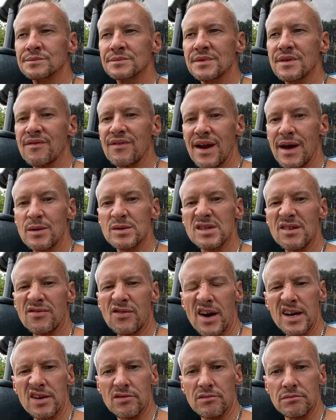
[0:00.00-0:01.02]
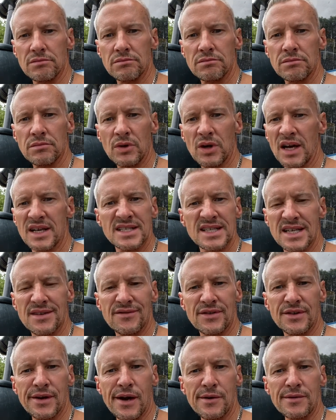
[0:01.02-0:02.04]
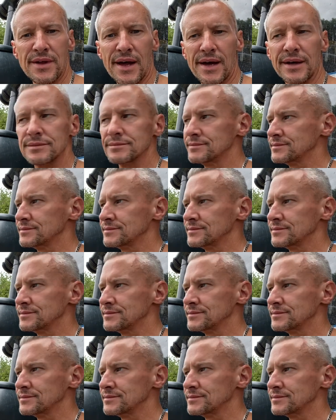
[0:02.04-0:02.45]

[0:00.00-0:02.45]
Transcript: flowers are fragrant. Well, I didn't even know that.